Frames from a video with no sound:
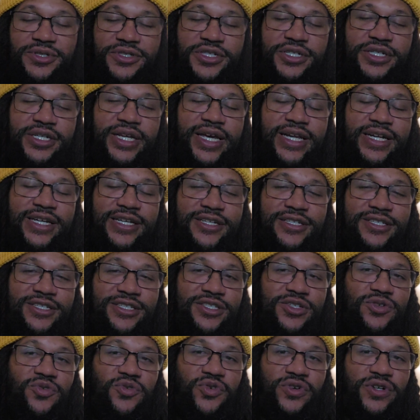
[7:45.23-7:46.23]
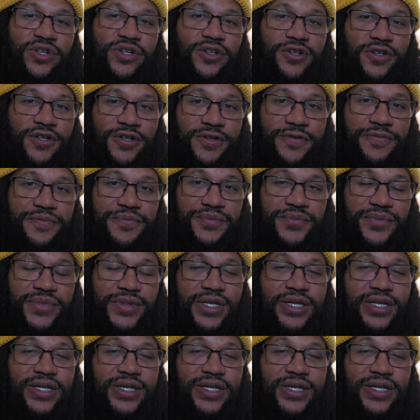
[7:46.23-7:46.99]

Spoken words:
of shenanigans is going on.